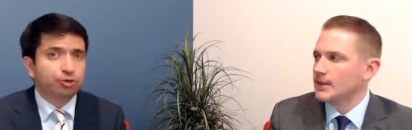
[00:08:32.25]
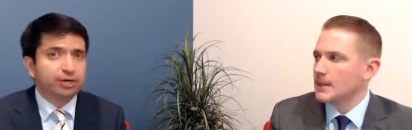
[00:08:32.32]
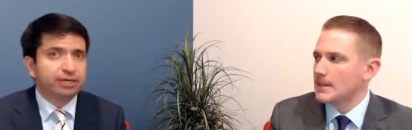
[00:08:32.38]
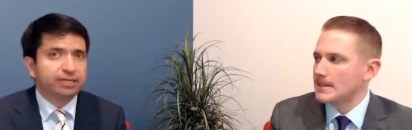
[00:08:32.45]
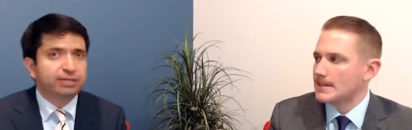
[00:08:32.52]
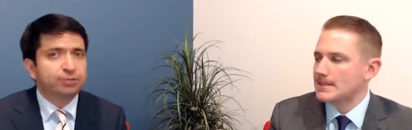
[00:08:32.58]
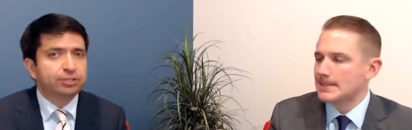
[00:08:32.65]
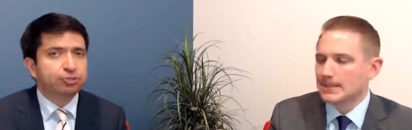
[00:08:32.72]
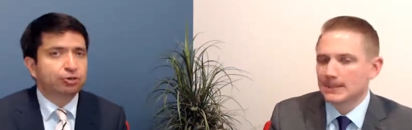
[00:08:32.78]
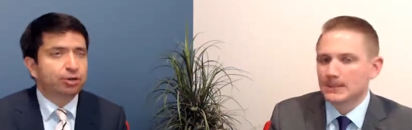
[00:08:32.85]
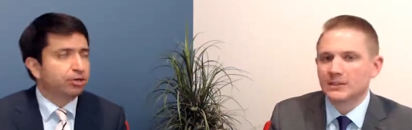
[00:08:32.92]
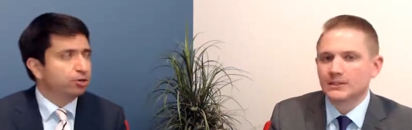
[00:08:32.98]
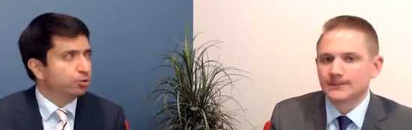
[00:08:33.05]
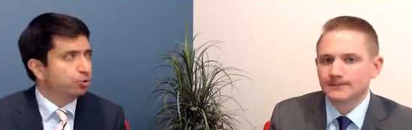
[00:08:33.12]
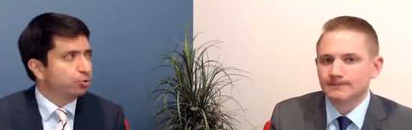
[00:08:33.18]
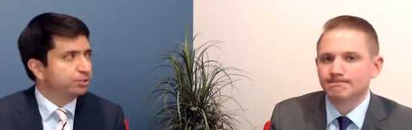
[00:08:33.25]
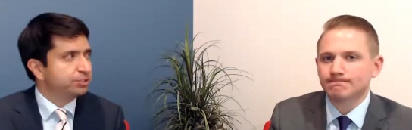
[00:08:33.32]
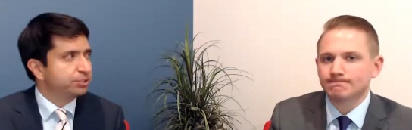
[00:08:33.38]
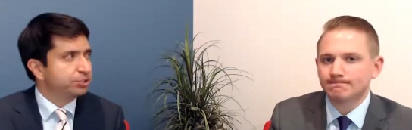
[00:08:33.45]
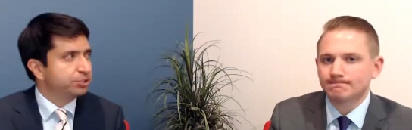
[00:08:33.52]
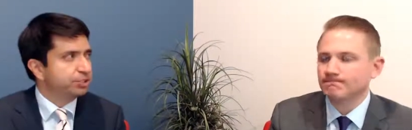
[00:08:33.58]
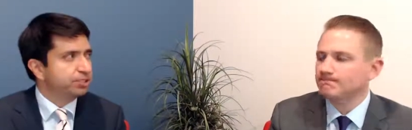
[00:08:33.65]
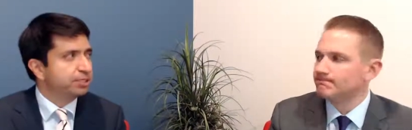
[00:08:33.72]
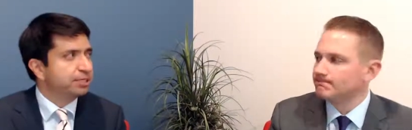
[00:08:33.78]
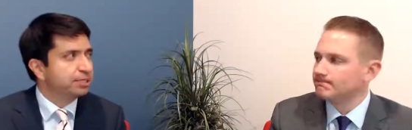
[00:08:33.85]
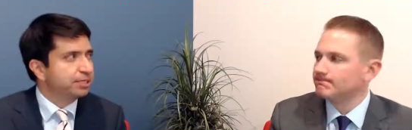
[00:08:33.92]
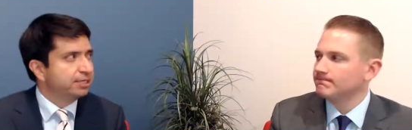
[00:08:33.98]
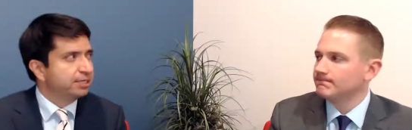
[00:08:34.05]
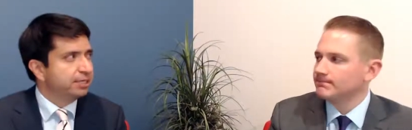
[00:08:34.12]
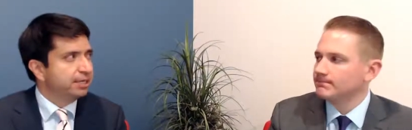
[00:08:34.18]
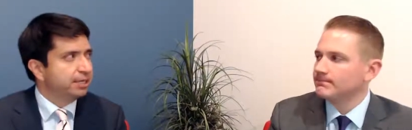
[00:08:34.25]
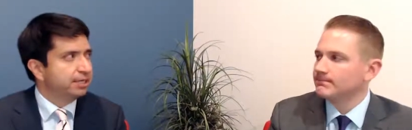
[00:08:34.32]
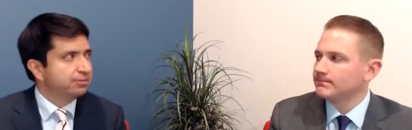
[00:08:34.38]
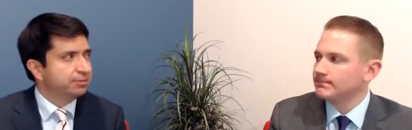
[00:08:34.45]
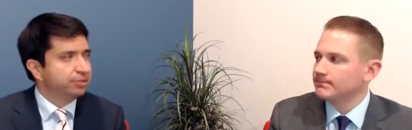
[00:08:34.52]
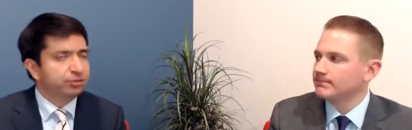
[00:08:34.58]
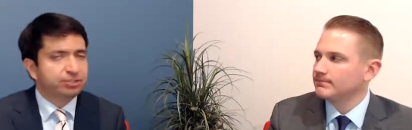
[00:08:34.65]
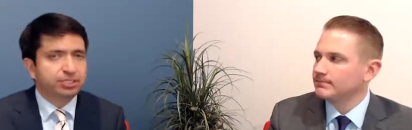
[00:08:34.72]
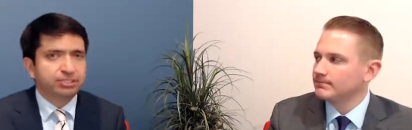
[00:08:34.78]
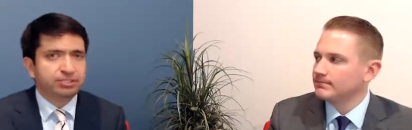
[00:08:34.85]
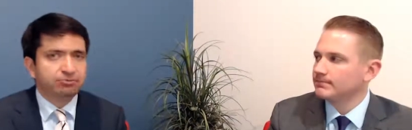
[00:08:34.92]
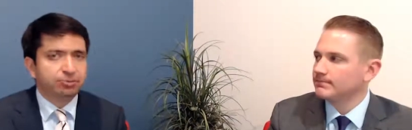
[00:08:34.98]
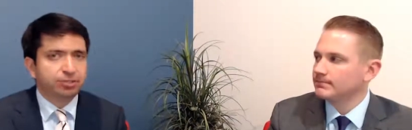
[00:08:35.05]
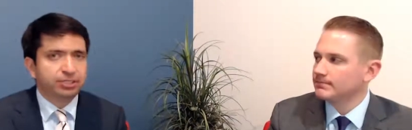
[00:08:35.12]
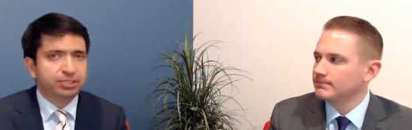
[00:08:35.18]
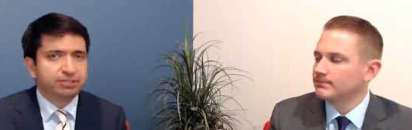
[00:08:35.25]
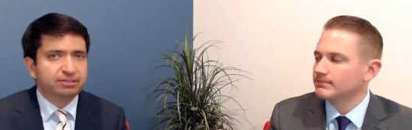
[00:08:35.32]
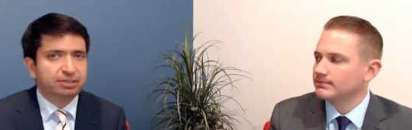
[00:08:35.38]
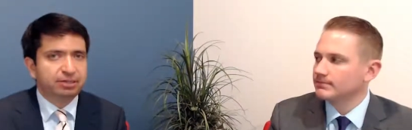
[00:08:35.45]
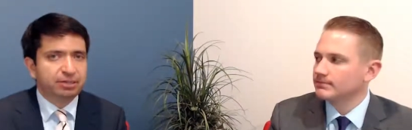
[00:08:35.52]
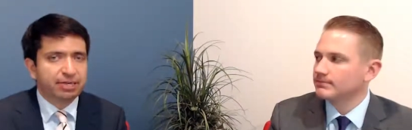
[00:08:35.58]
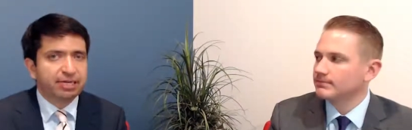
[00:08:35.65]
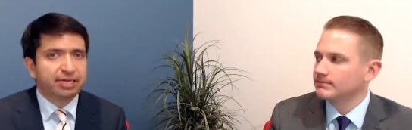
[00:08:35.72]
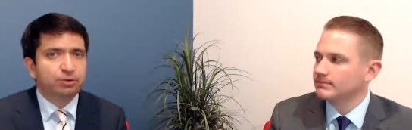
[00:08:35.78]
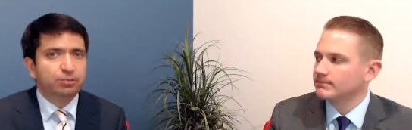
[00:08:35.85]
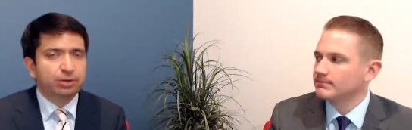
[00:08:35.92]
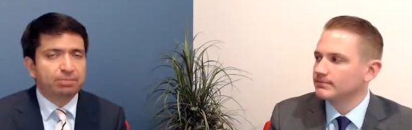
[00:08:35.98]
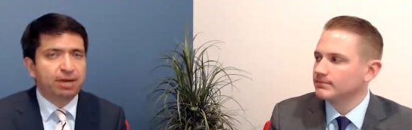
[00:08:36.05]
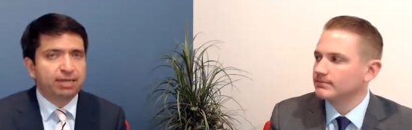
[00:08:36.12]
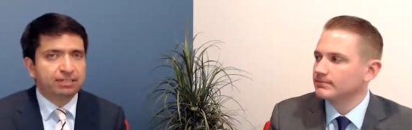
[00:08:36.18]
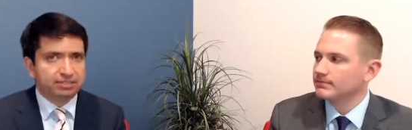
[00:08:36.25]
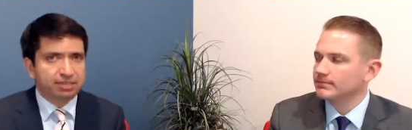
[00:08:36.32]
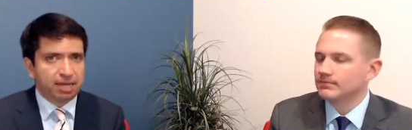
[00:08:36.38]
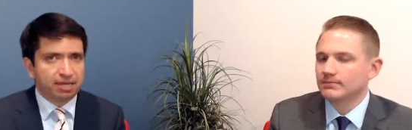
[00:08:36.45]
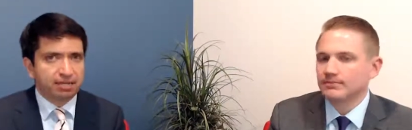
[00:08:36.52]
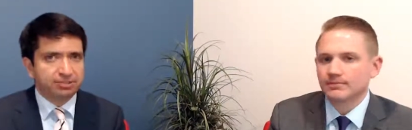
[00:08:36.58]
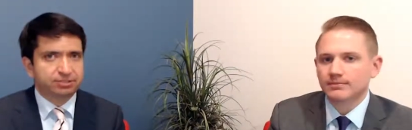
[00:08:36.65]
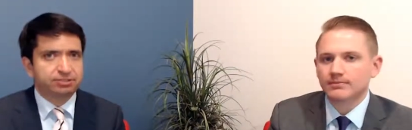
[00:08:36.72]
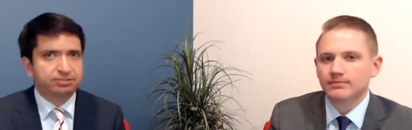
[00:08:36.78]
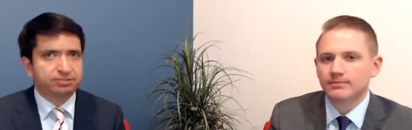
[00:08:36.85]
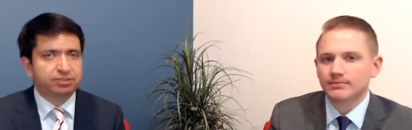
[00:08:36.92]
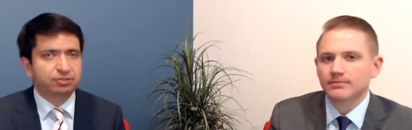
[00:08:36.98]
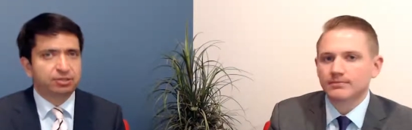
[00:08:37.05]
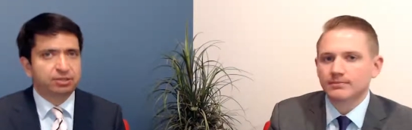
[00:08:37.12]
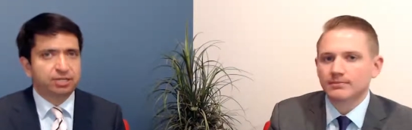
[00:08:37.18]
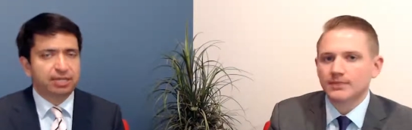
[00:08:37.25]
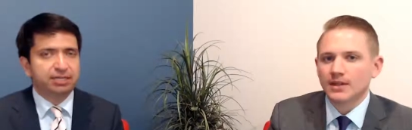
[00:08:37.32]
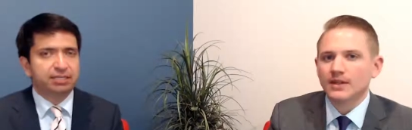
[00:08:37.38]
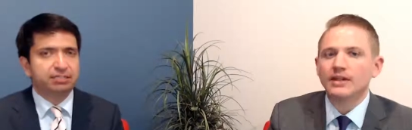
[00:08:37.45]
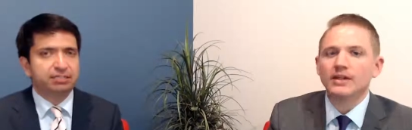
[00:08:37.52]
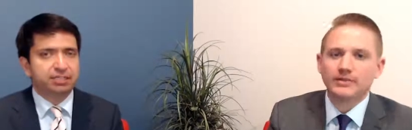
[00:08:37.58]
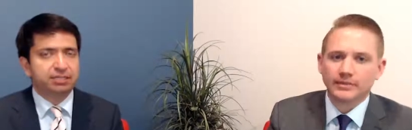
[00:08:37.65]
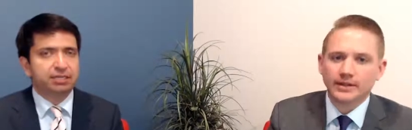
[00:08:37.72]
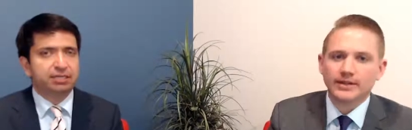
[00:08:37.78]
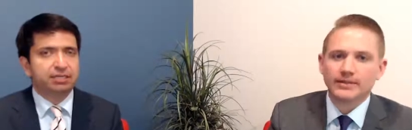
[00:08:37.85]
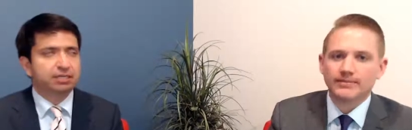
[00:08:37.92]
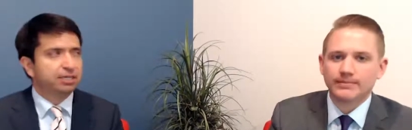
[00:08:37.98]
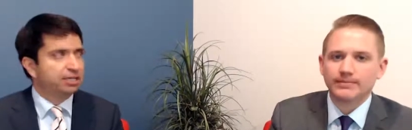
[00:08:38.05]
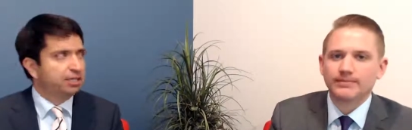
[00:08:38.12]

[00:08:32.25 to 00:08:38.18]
Speaker 1: it. We trade our gold position. Um, you know, it doesn't really, and again, we buy stocks. So the idea is that right.